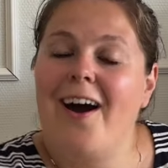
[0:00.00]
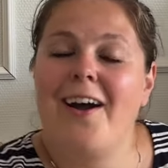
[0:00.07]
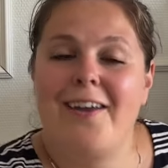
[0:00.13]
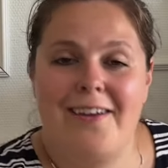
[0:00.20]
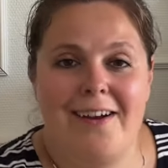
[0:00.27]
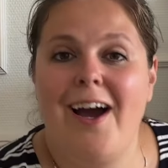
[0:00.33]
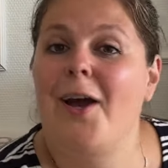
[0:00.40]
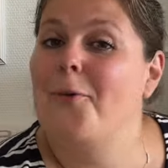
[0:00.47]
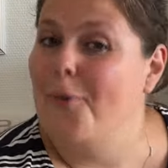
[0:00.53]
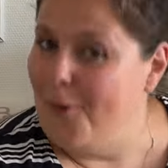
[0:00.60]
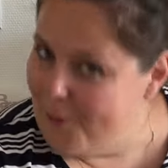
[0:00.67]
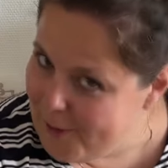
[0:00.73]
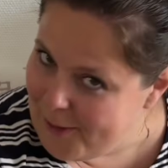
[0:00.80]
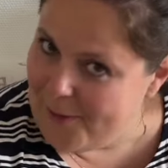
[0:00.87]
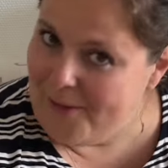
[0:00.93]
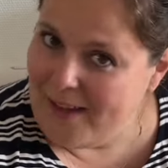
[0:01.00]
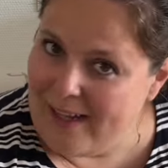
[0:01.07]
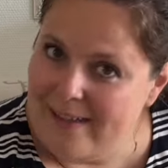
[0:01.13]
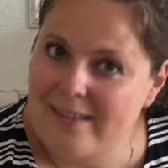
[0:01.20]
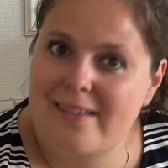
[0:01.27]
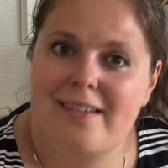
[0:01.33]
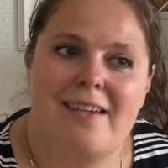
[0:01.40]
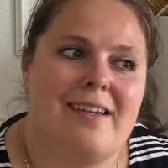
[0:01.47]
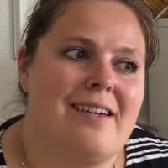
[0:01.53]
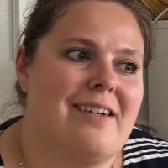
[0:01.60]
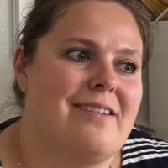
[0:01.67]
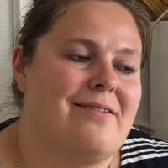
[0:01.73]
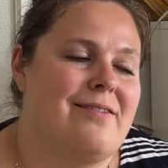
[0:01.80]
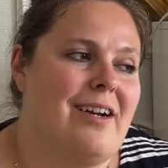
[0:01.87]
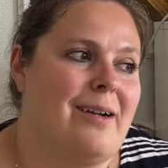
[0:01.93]
I, I won't do that.
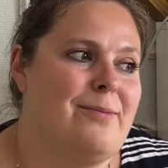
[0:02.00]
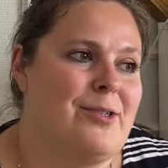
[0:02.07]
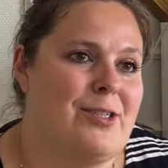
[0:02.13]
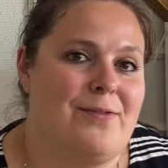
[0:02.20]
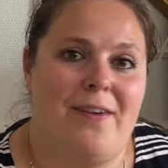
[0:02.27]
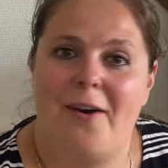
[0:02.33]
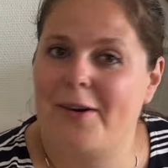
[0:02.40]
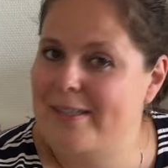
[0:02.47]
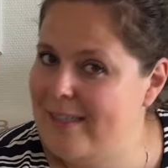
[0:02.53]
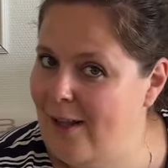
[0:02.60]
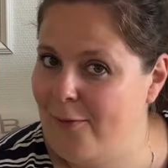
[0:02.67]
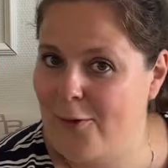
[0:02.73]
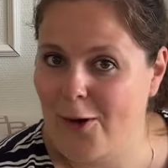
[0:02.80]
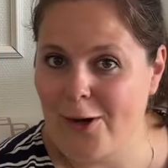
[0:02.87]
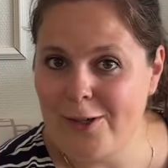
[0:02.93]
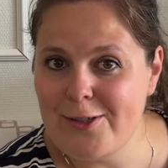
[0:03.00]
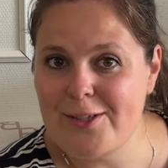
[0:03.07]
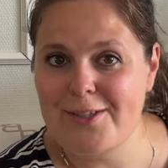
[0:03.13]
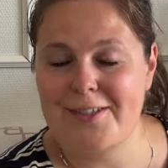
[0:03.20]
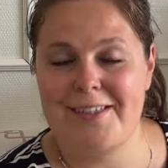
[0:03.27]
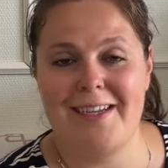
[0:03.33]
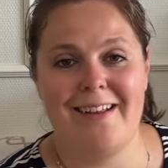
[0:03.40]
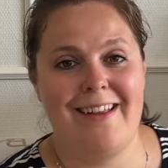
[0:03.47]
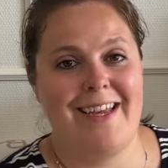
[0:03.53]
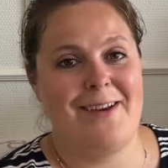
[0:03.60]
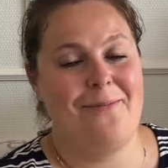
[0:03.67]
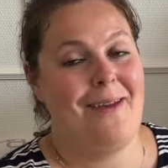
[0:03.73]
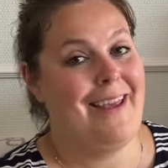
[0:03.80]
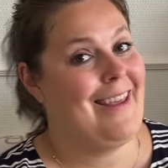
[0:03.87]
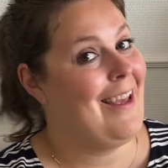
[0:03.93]
Uh, I'm just very self-conscious still in
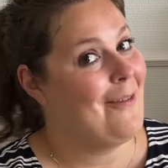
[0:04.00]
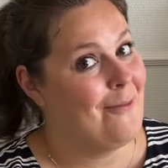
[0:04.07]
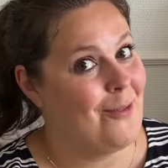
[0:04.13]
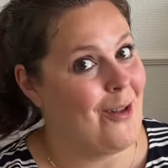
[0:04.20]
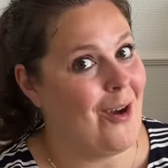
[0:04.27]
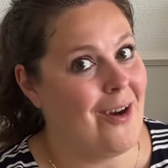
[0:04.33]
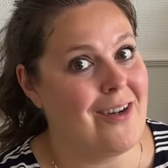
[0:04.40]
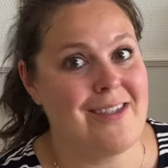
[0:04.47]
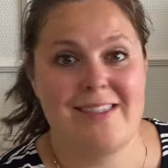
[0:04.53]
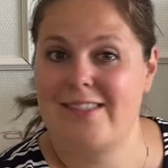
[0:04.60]
making vlogs.